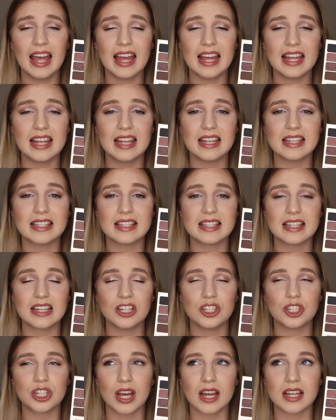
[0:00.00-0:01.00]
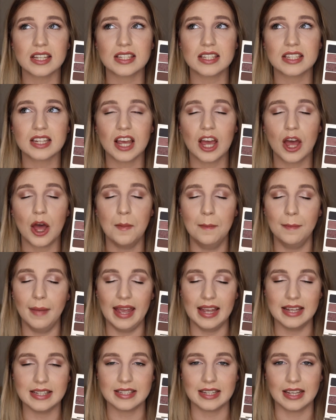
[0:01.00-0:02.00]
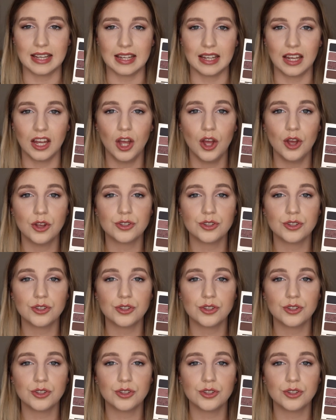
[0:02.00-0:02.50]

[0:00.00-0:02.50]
is just amazing.